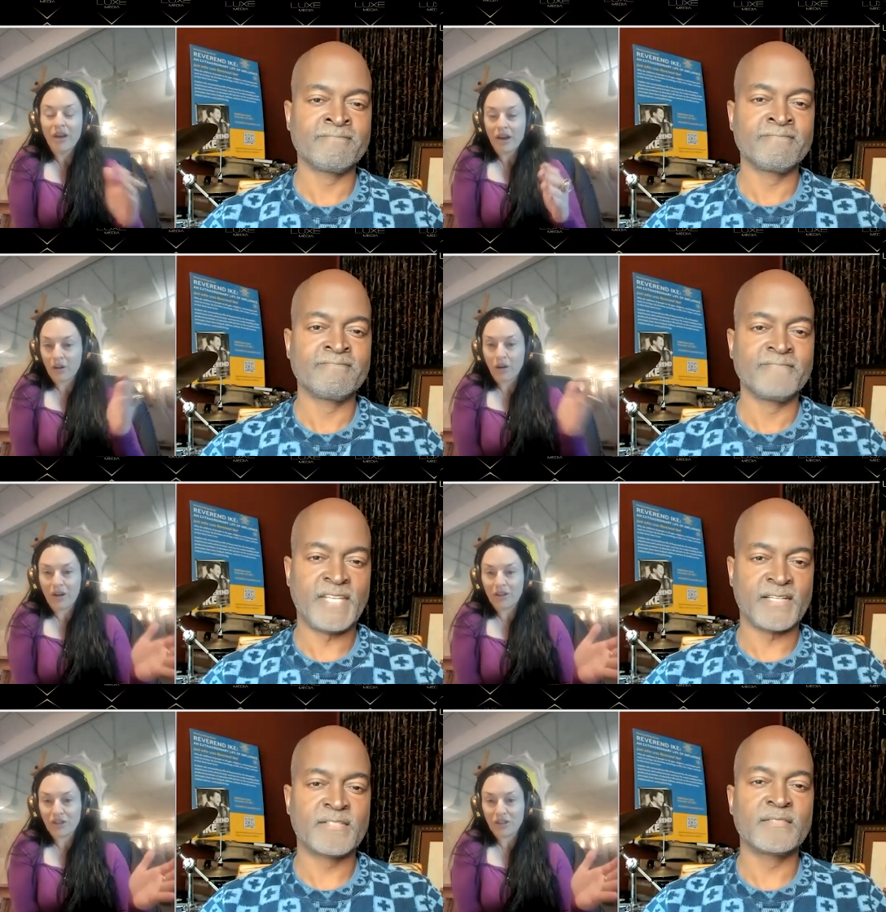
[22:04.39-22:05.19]
Speaker 1: at a
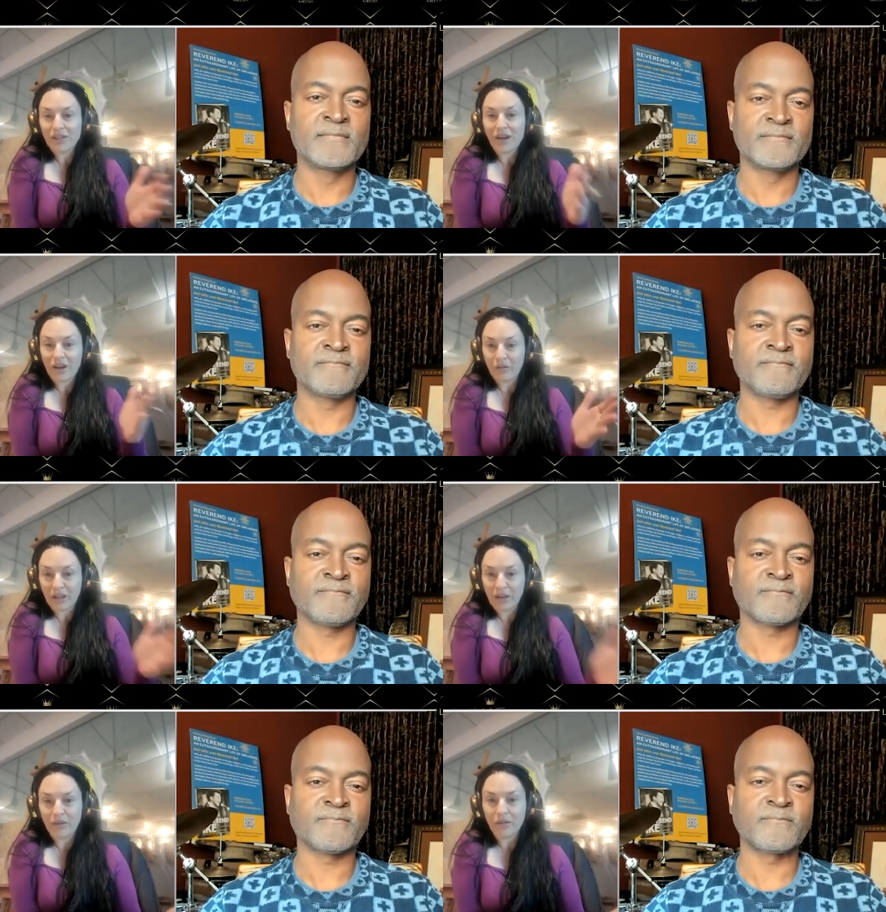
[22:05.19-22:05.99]
conscious higher
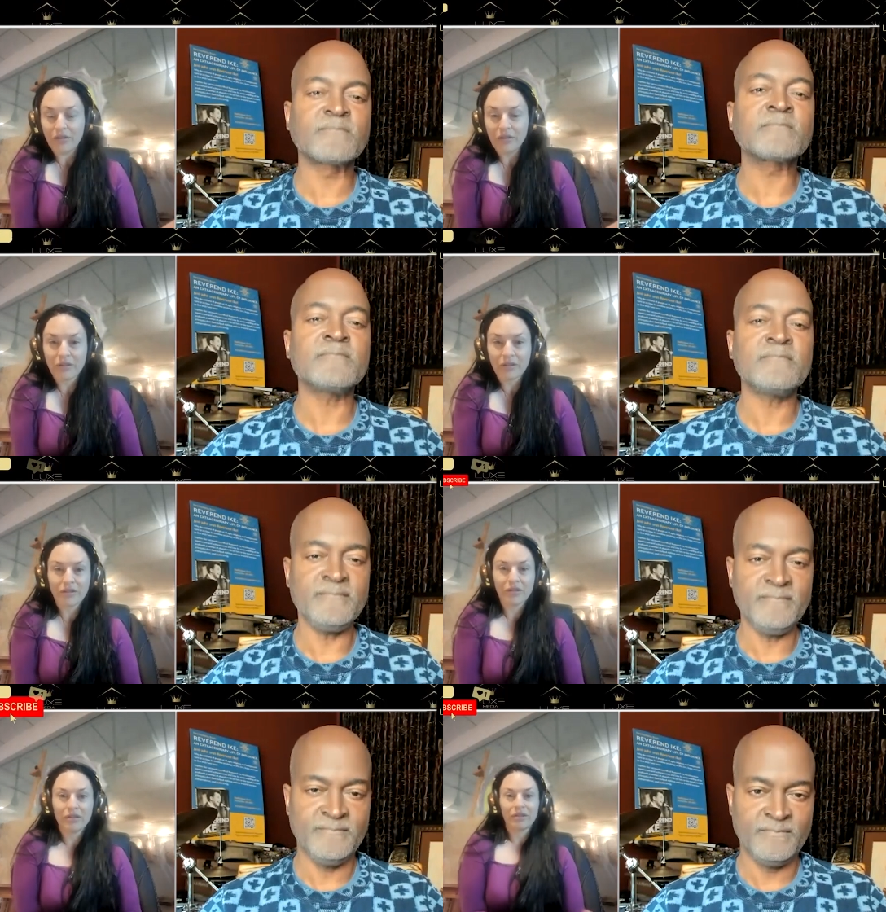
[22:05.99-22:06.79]
level.
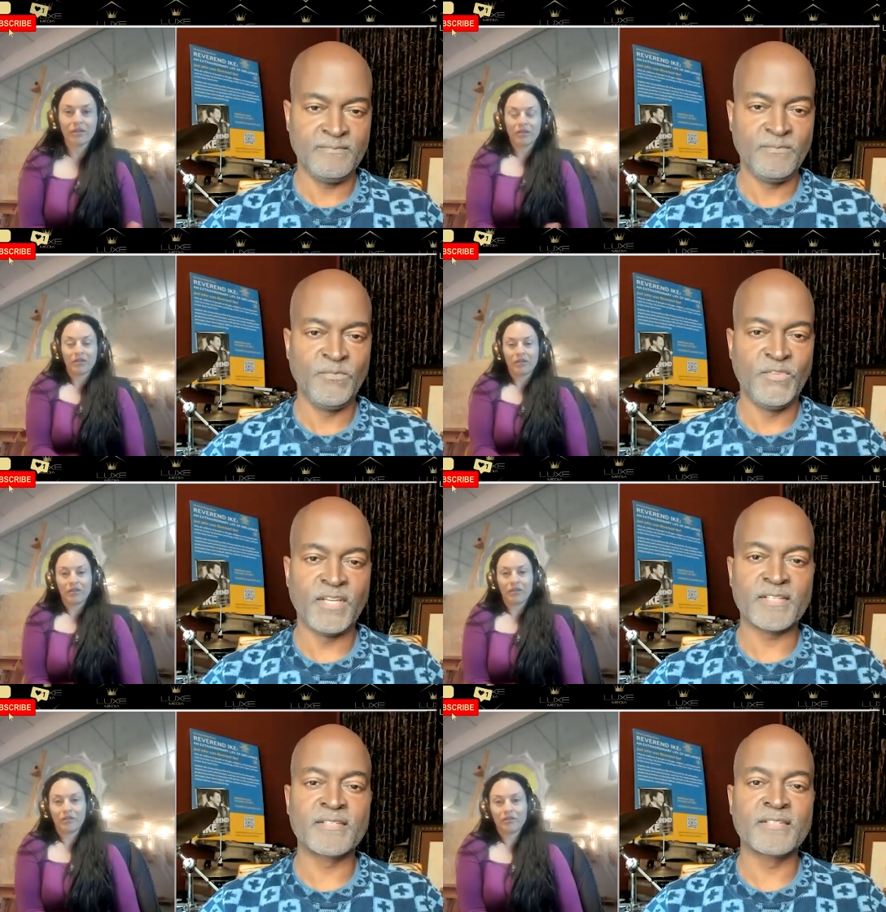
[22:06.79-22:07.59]

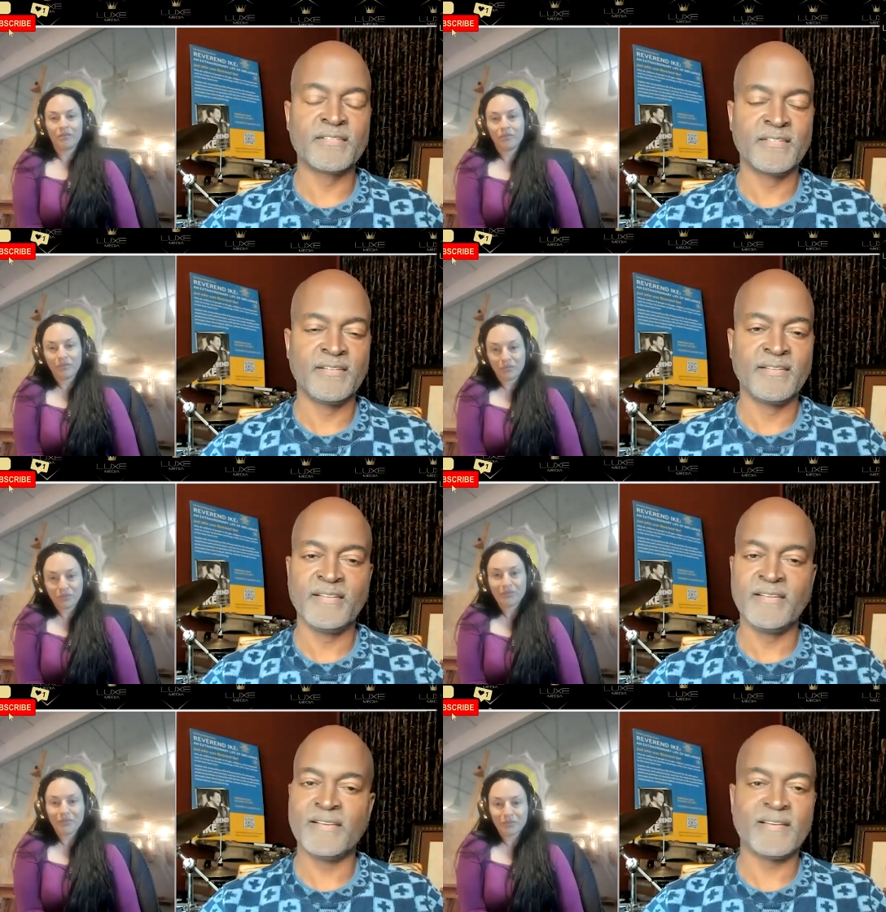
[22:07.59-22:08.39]
Speaker 2: Yes.
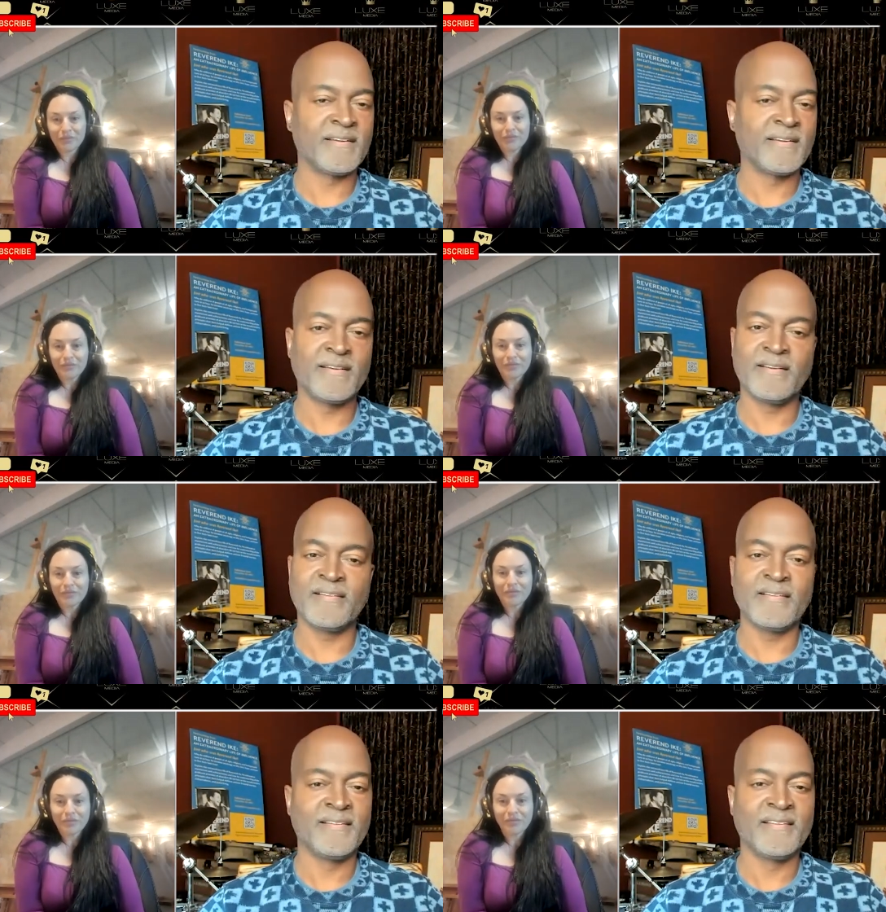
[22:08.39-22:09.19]
Yeah.
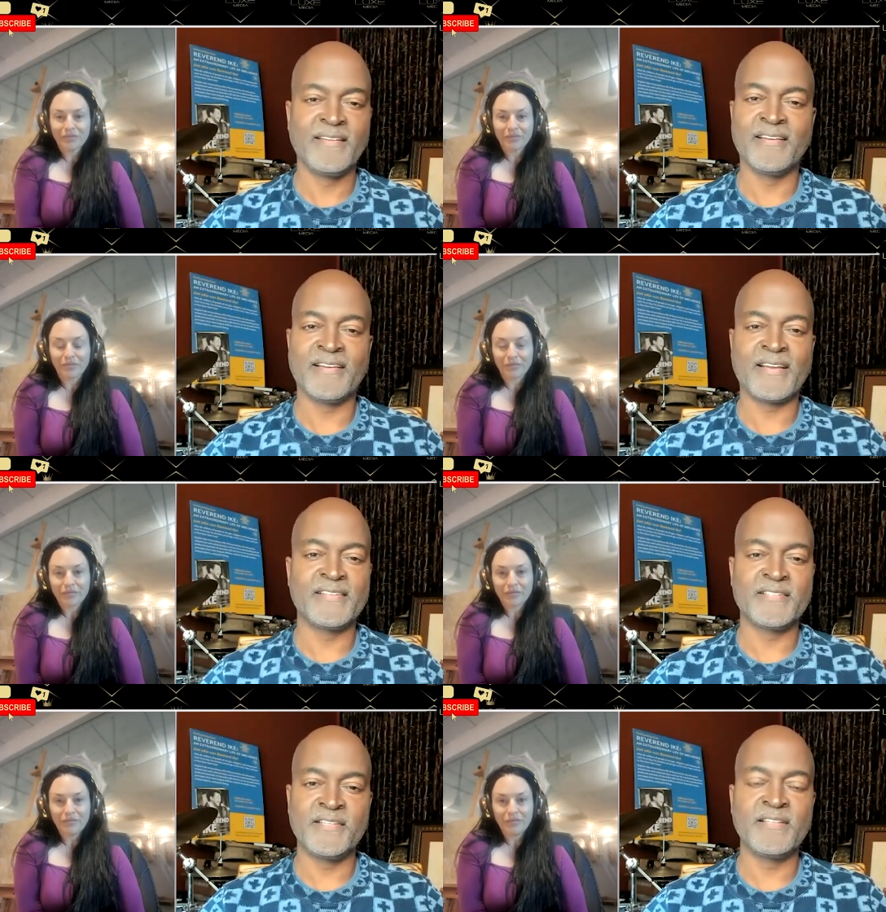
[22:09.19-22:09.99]
yeah. I
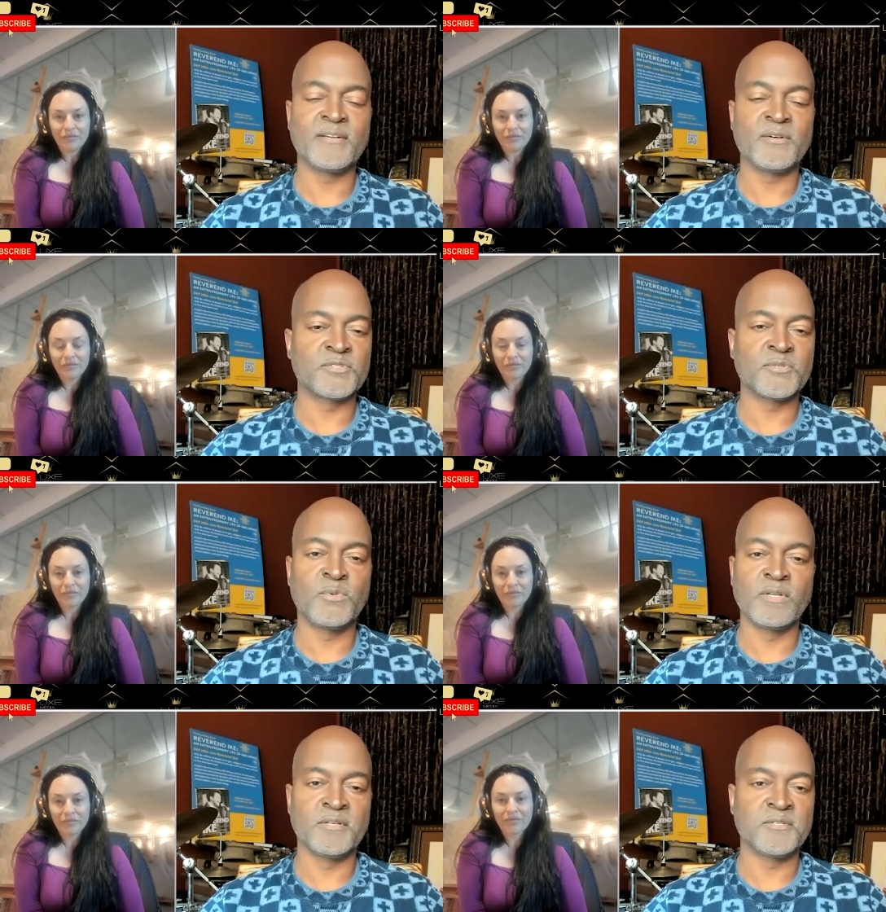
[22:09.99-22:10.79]
see that also
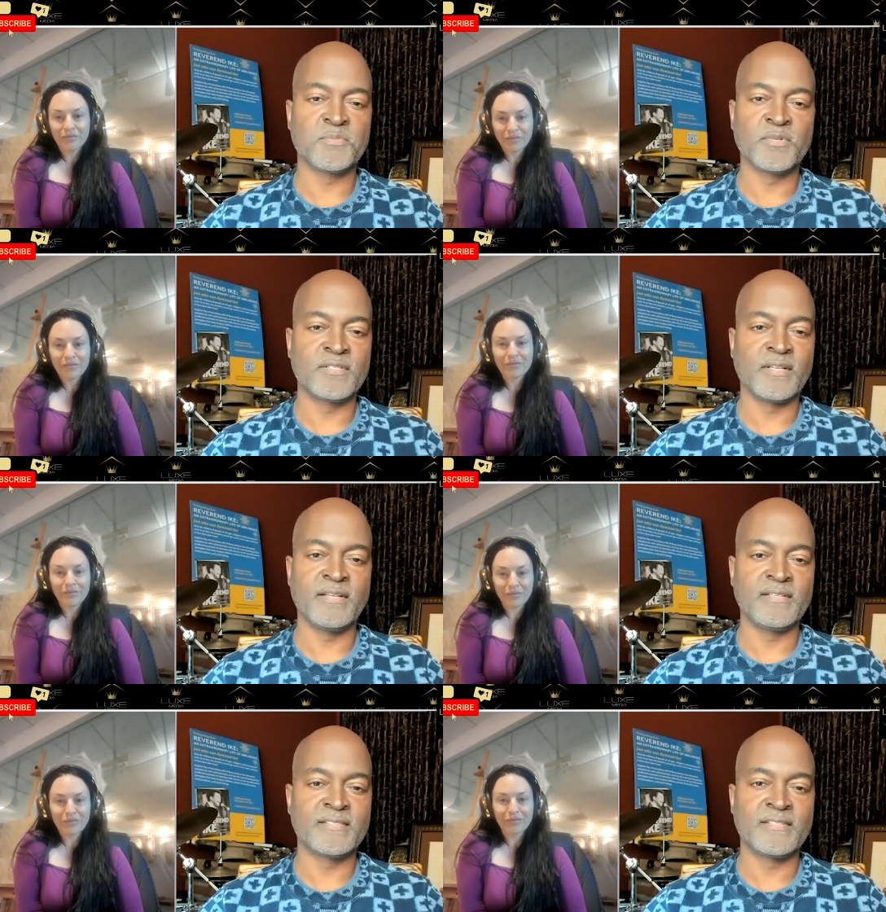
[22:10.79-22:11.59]
100%.
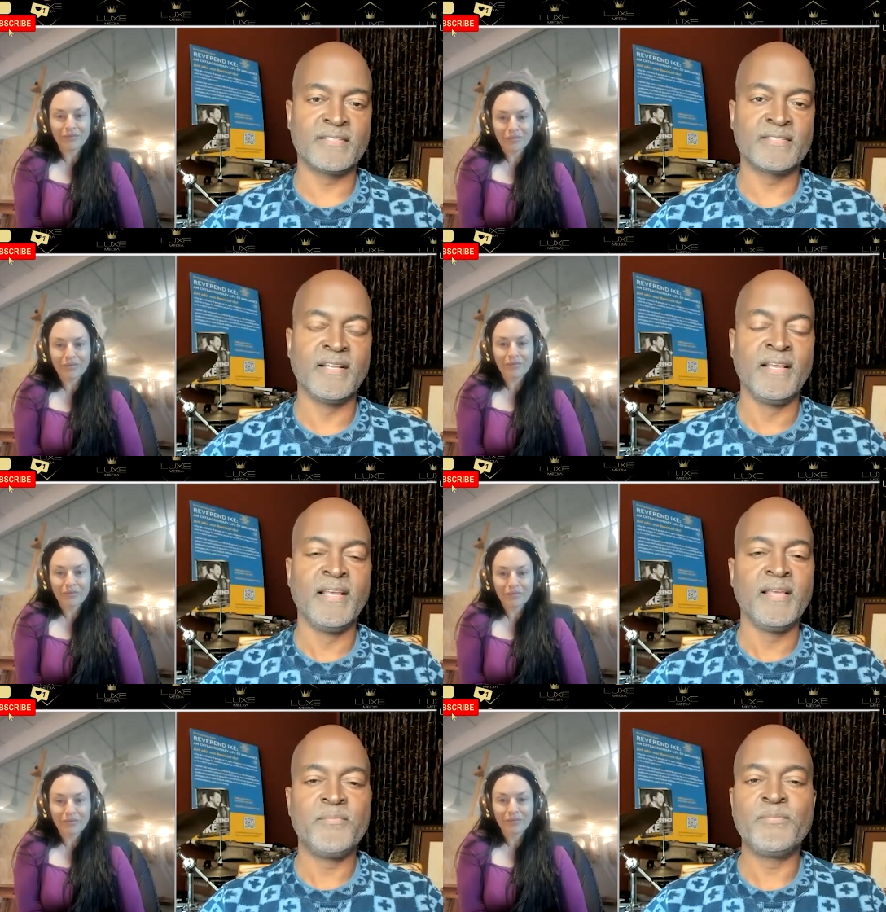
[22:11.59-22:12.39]
It's, it's,
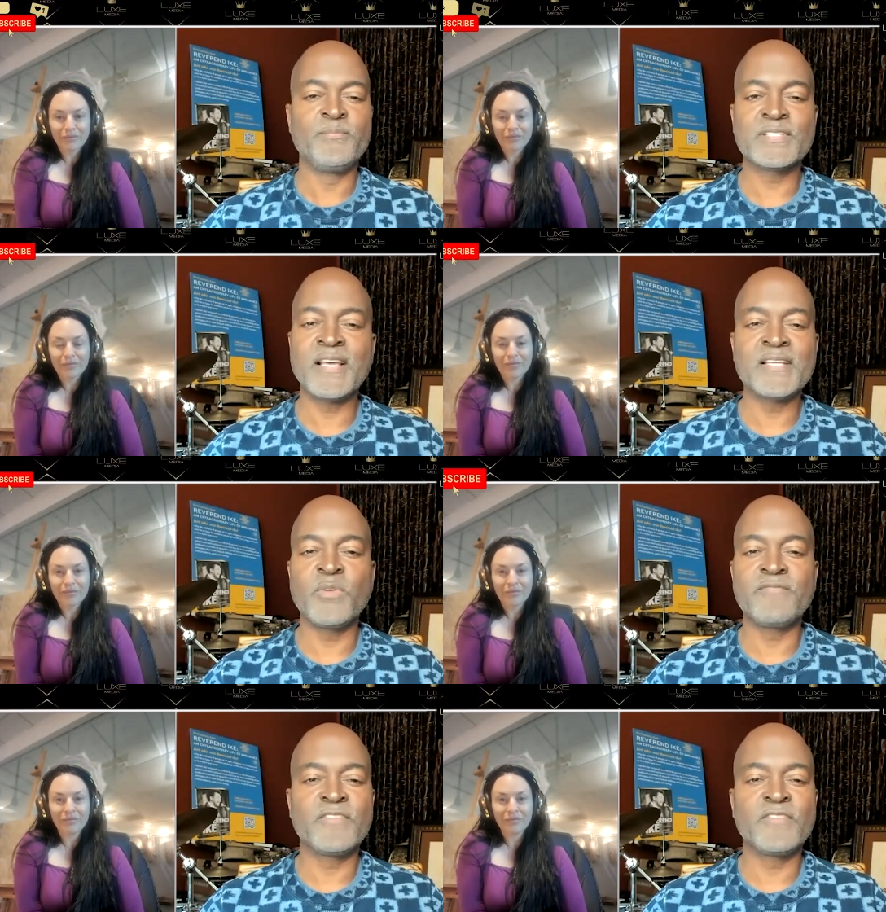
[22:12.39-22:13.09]
besides, we've